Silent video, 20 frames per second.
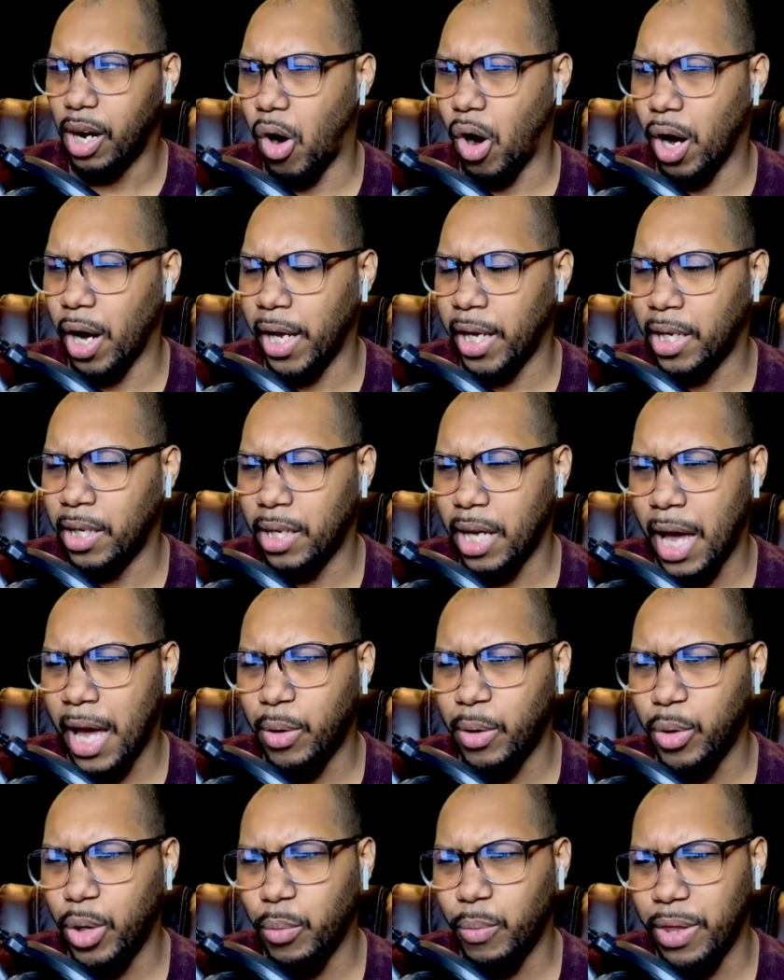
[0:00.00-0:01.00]
And I don't
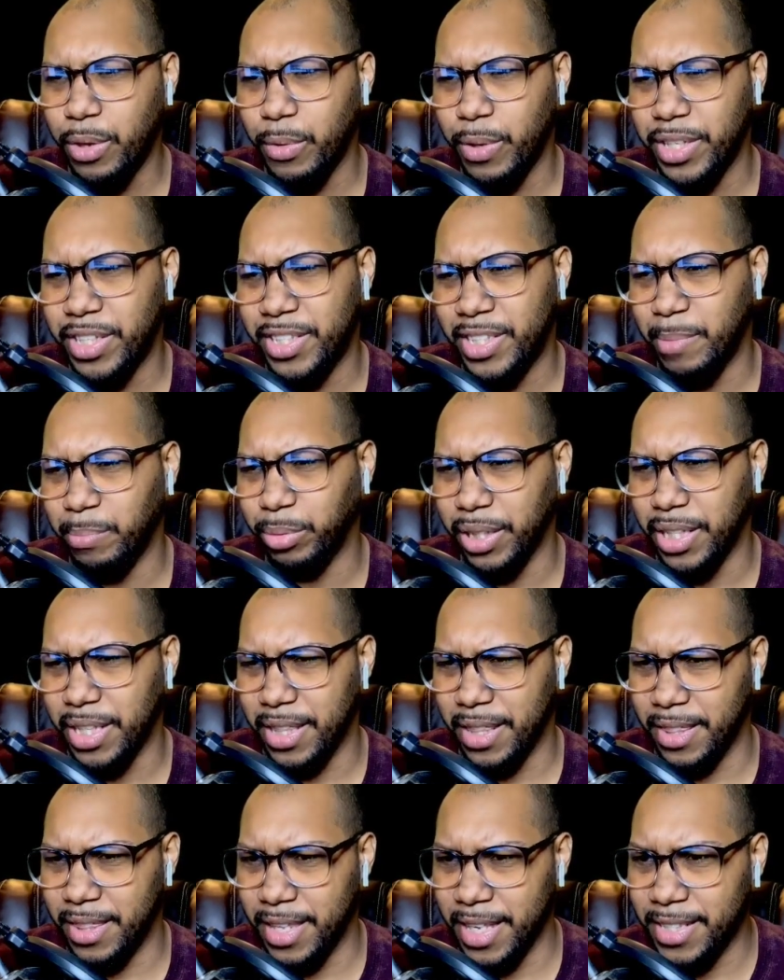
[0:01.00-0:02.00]
know whether it's simply
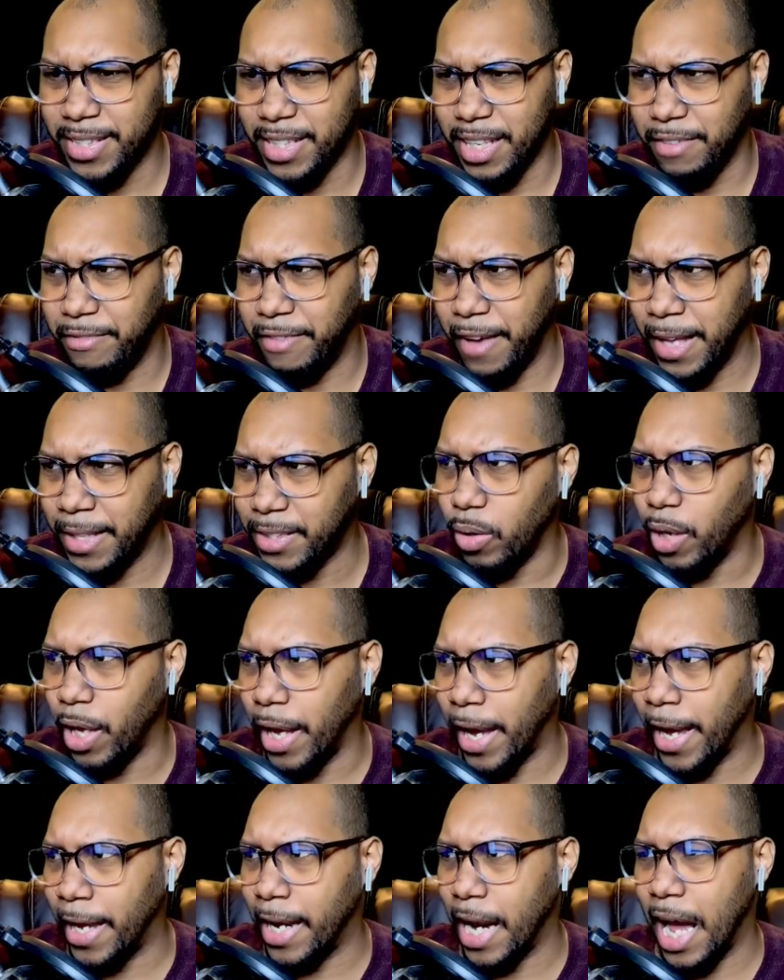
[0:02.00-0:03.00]
this event
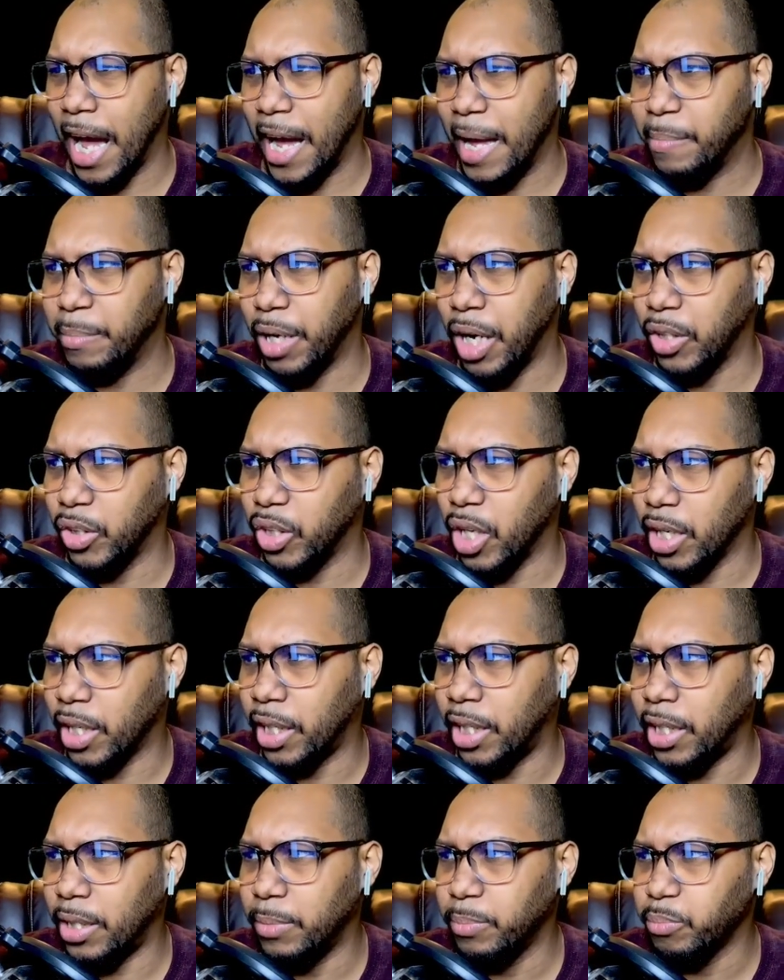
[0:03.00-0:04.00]
and I'm
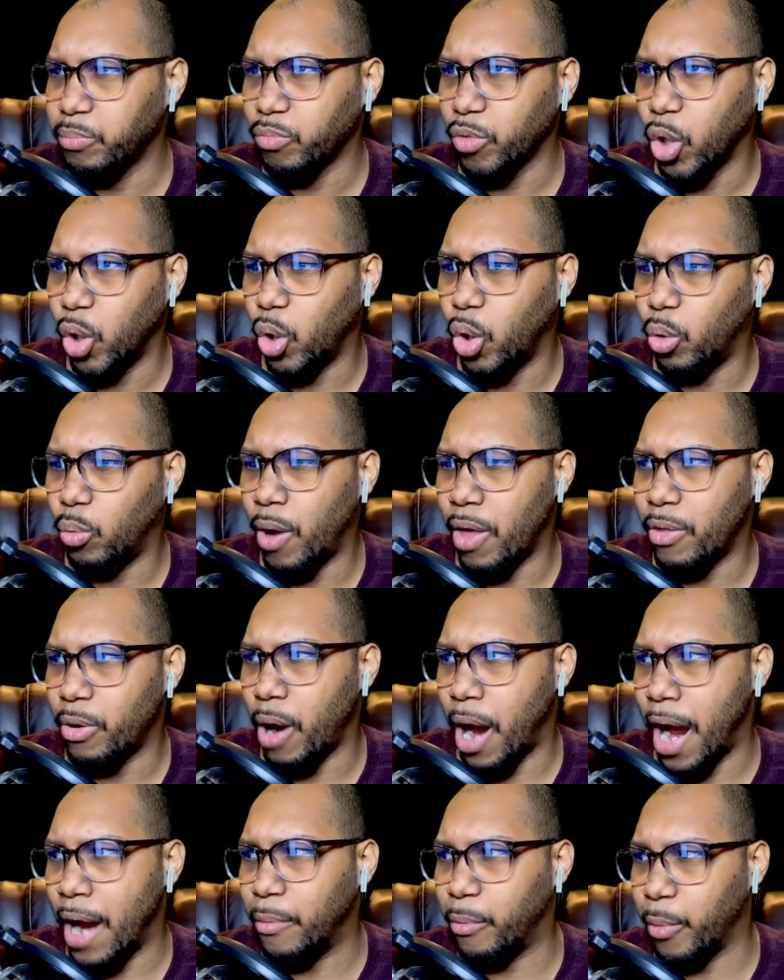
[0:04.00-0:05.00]
unlucky, or whether
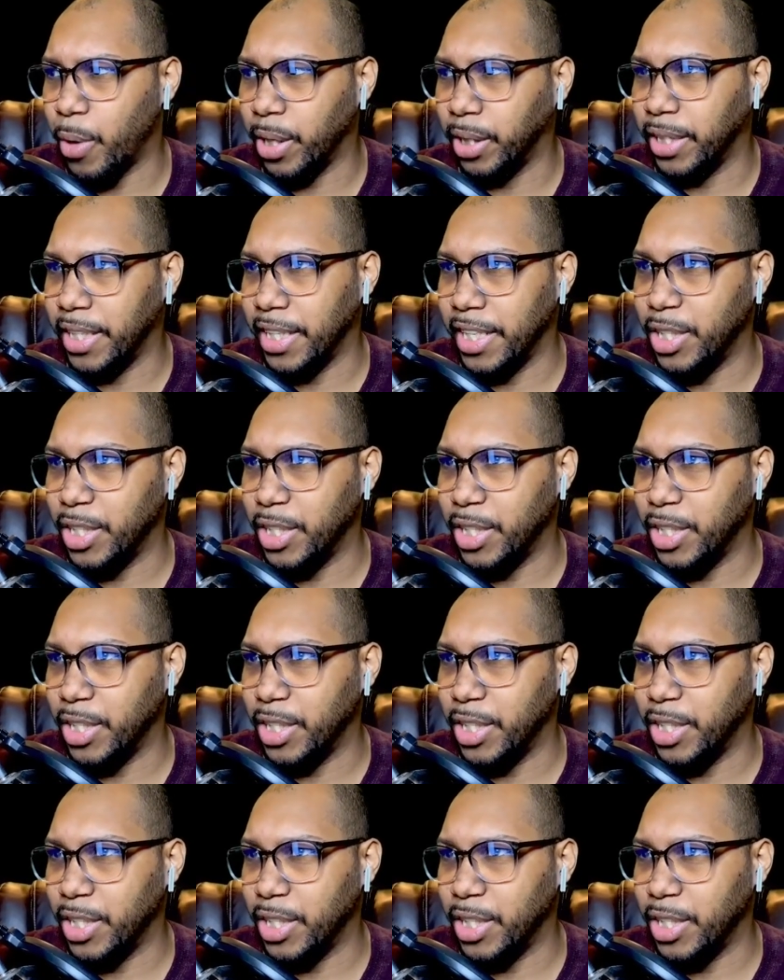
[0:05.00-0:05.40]
I really need to